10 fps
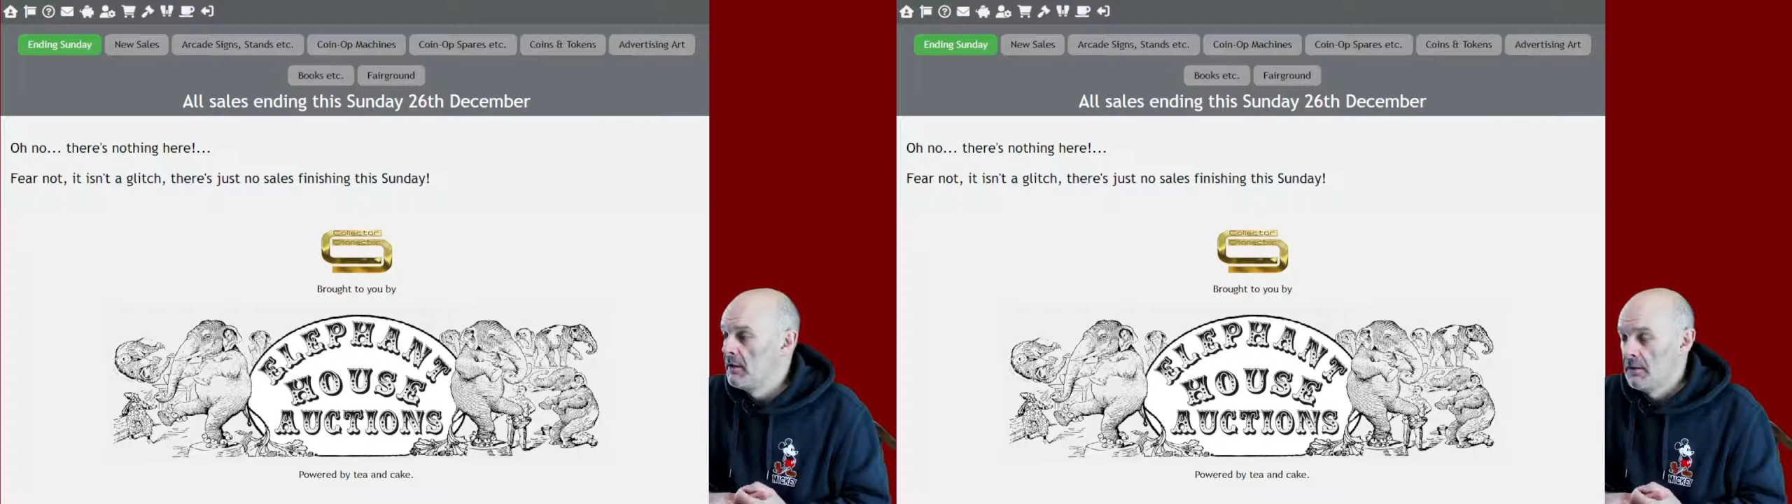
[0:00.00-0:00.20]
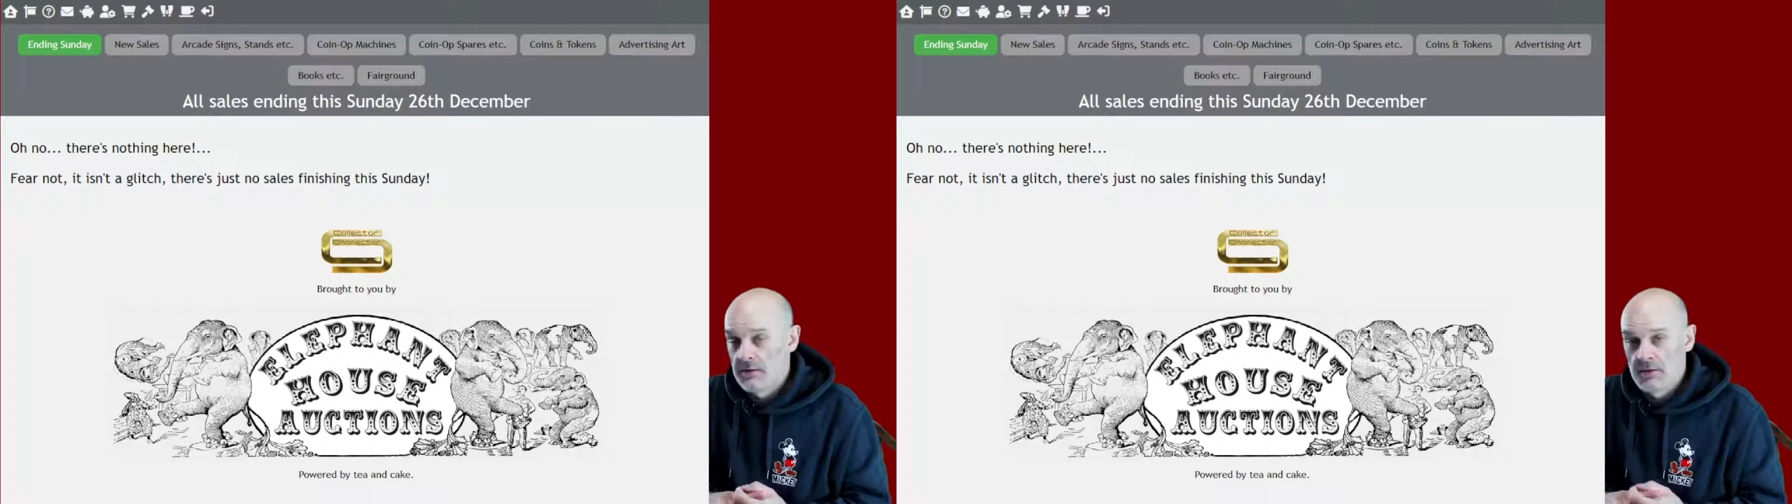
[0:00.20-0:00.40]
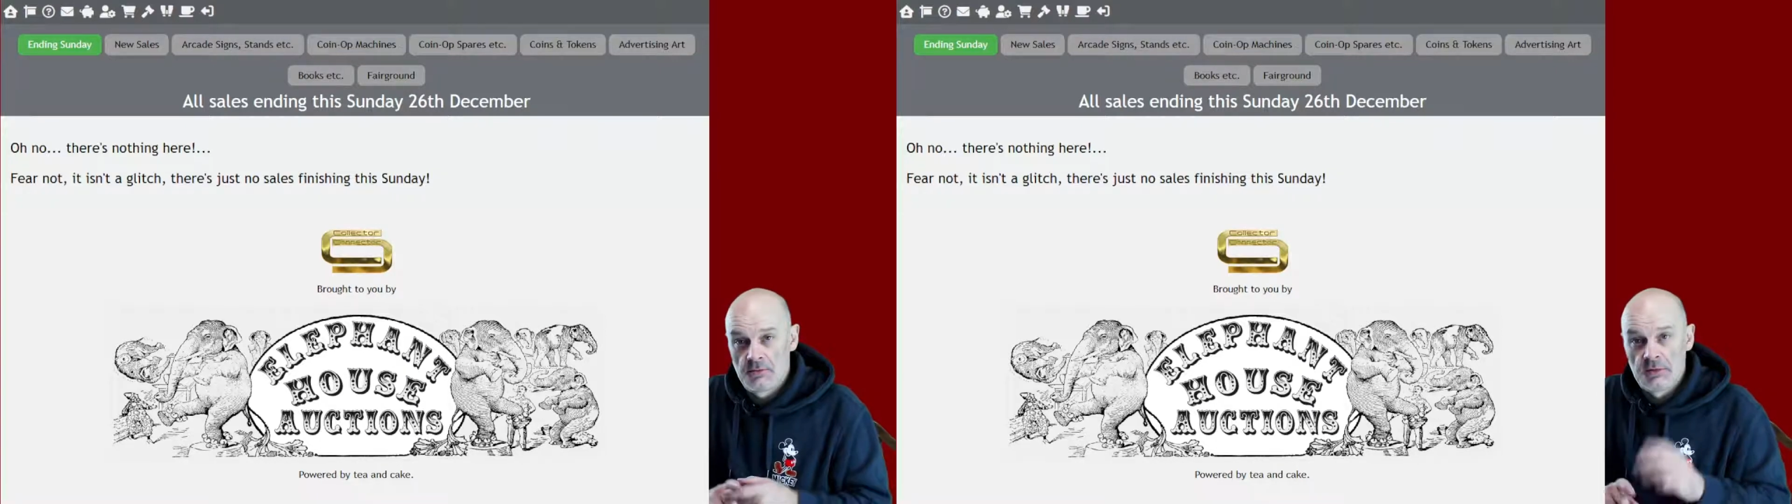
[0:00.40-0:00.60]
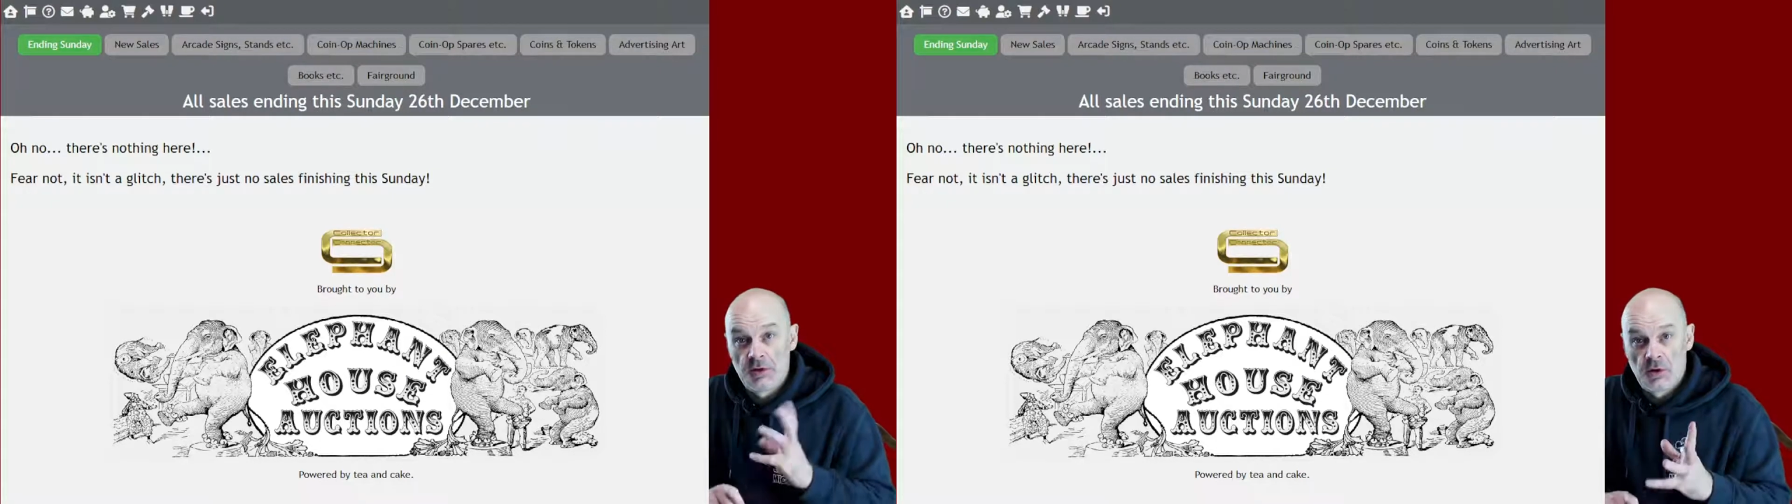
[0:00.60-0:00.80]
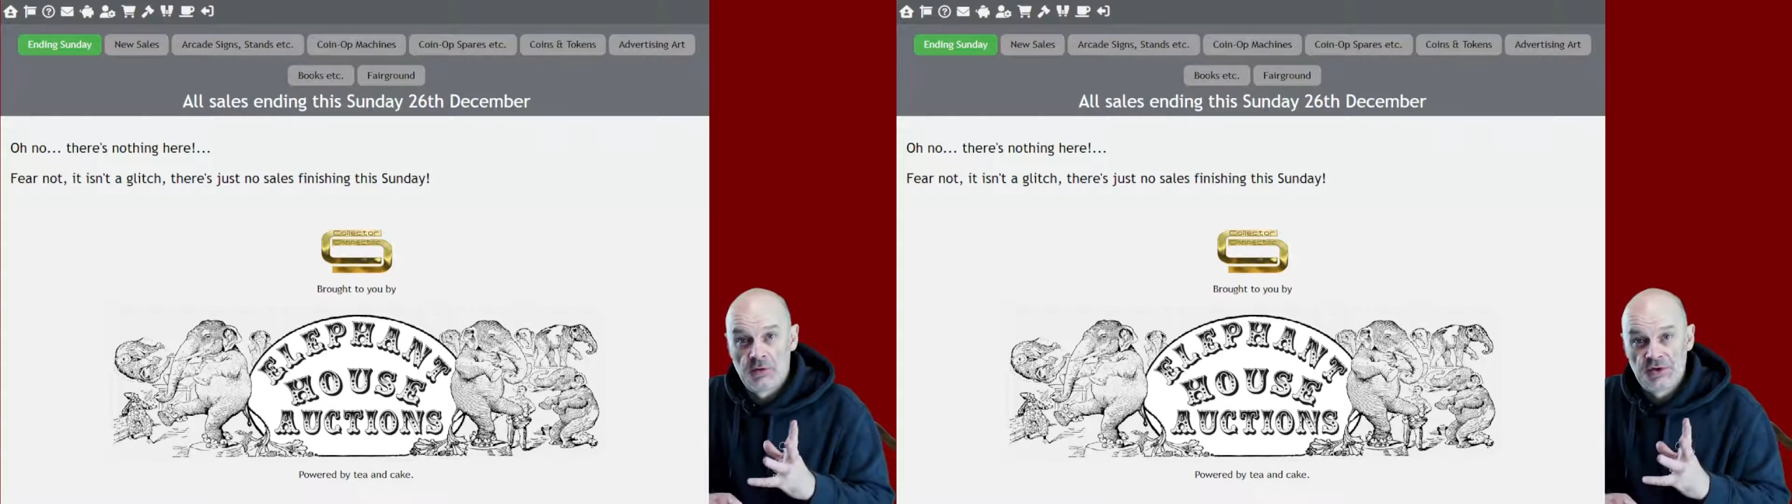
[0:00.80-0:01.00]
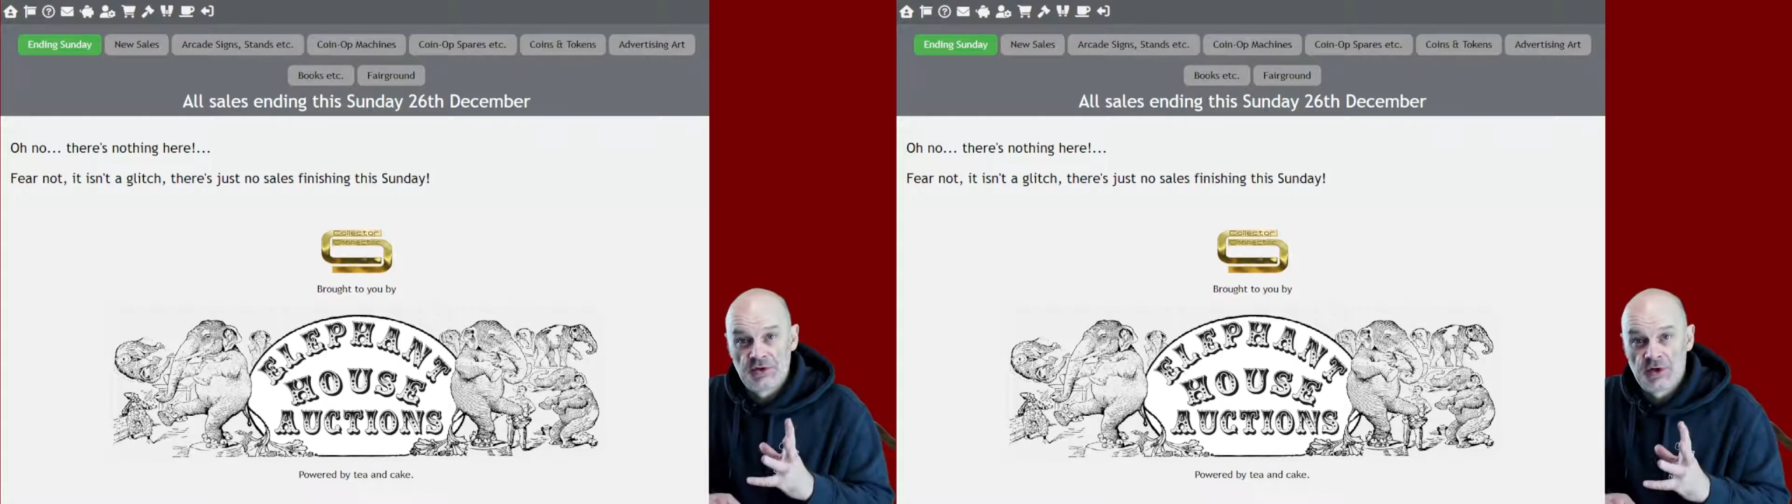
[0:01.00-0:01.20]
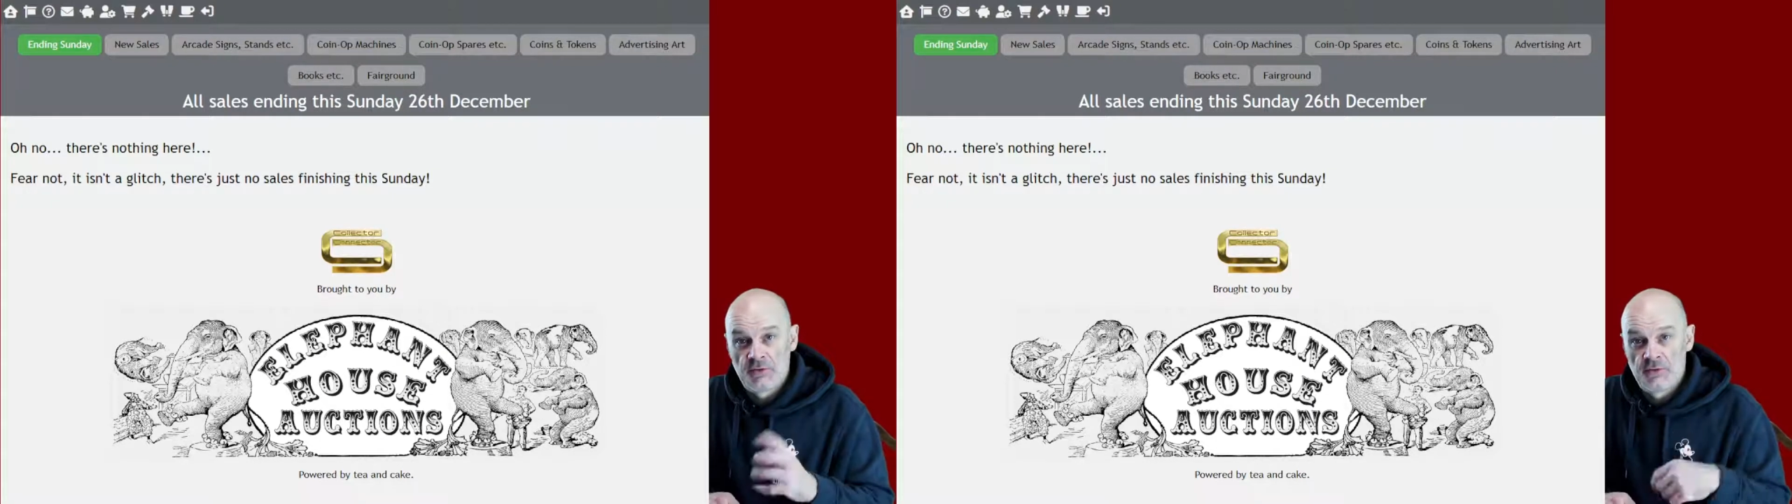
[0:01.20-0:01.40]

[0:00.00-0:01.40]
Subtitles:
A load of horror stuff,